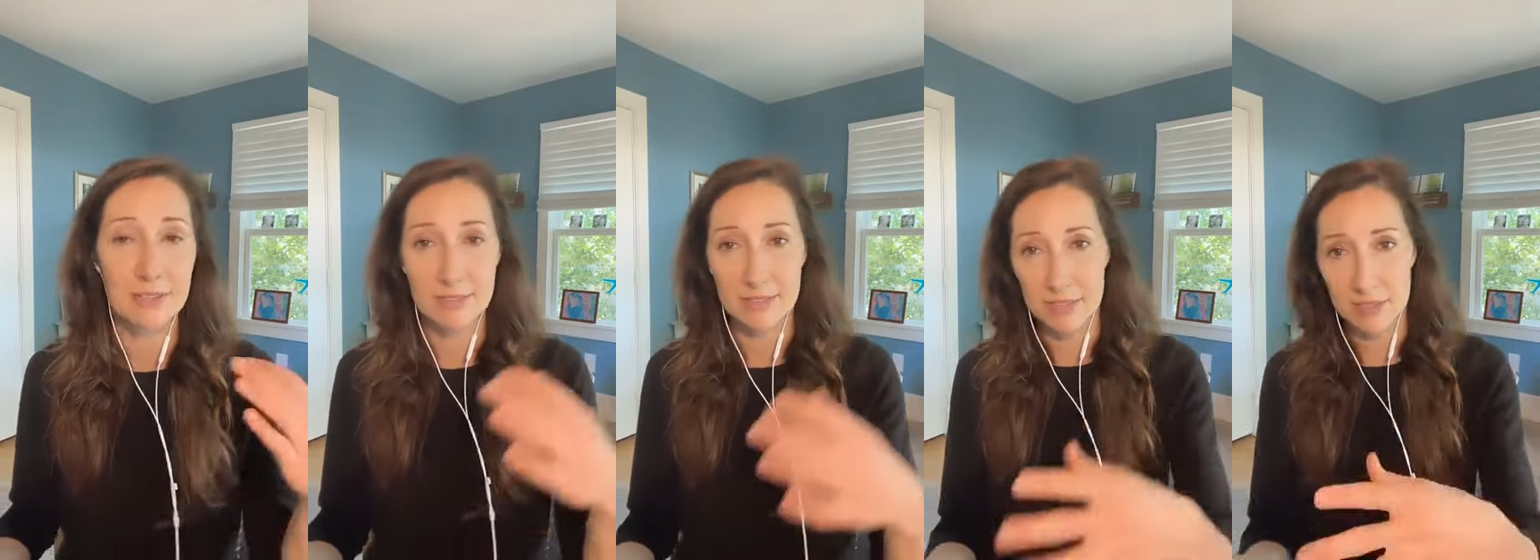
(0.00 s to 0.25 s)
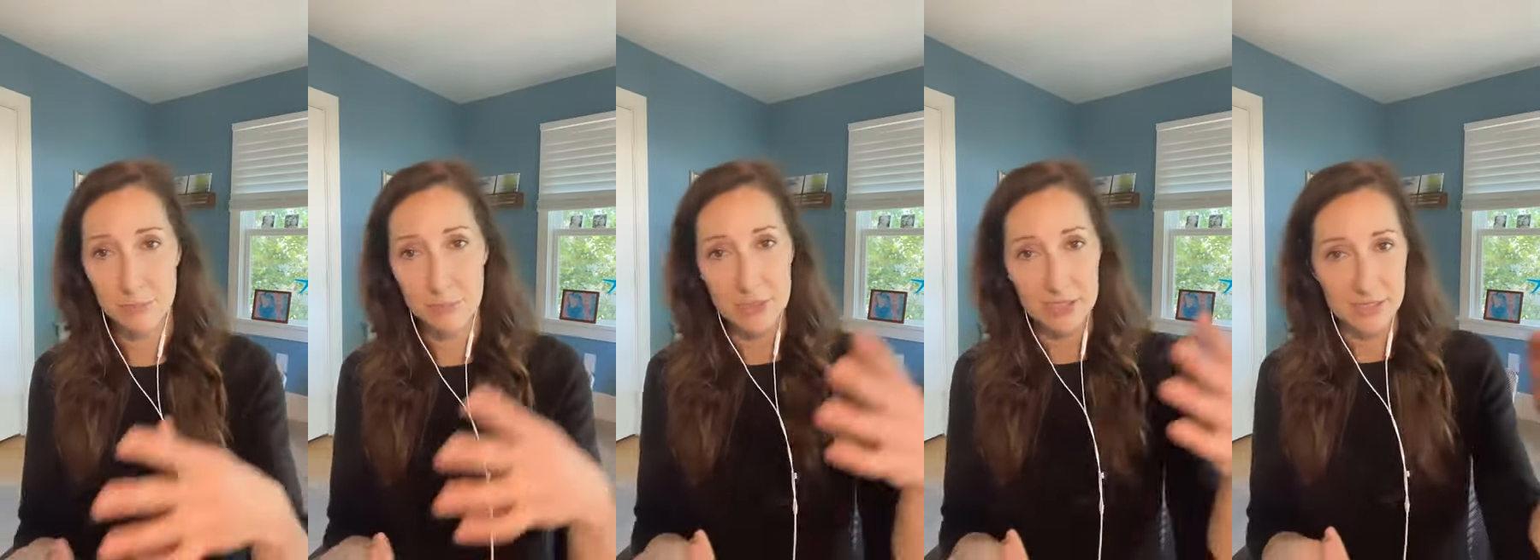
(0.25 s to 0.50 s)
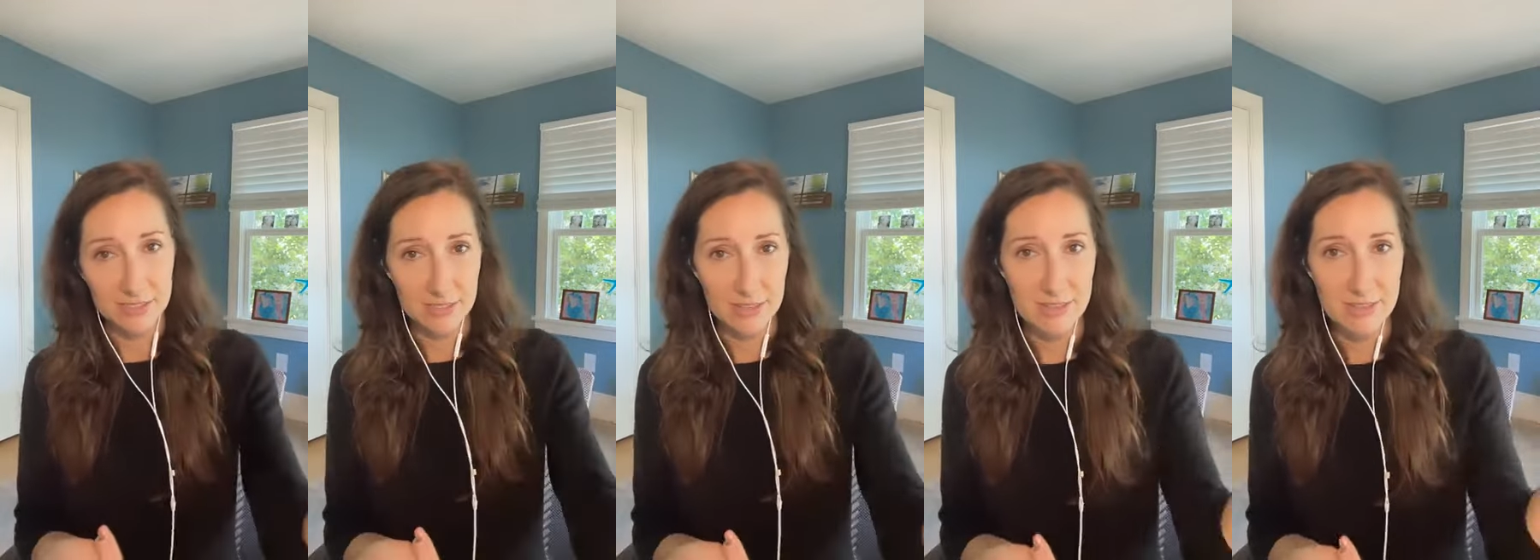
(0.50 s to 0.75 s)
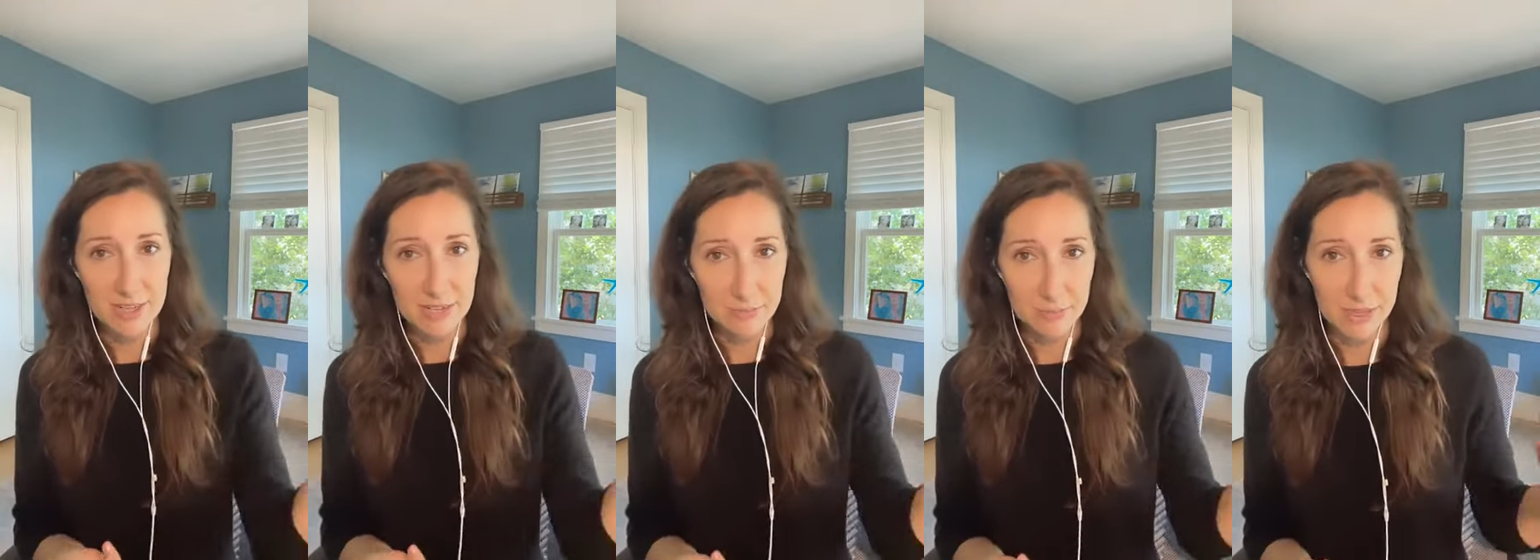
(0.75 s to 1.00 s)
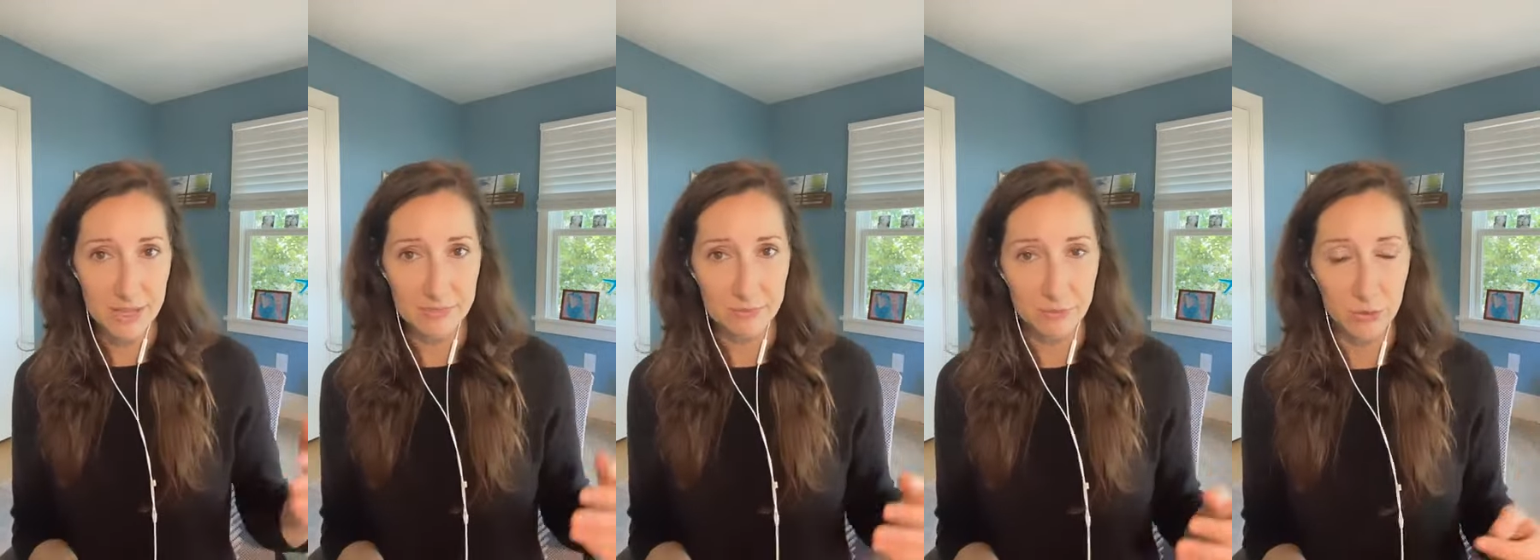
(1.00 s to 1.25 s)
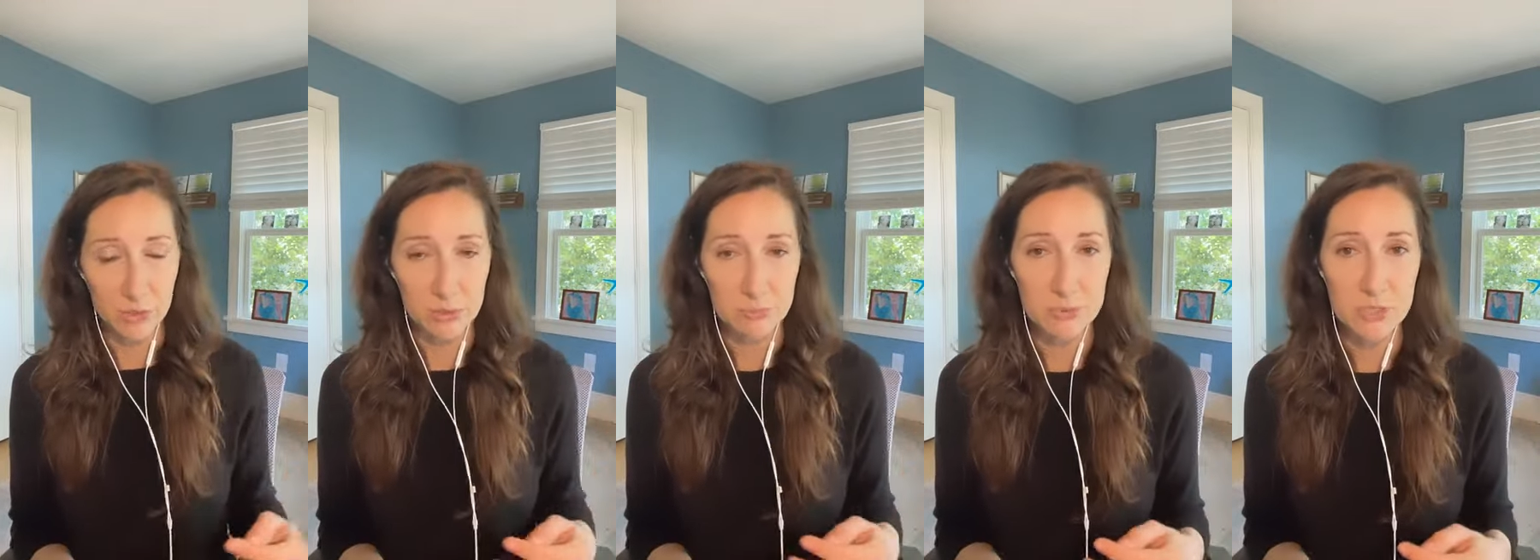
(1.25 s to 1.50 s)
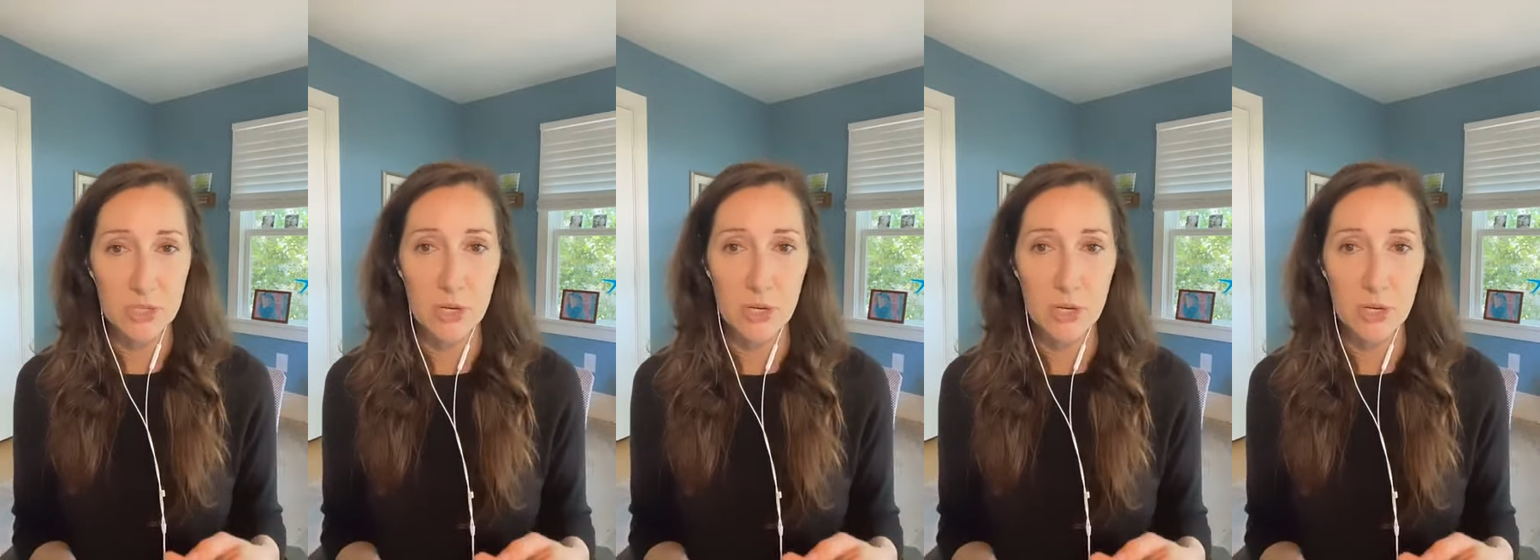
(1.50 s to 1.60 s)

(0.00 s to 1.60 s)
and they're putting it on their platform.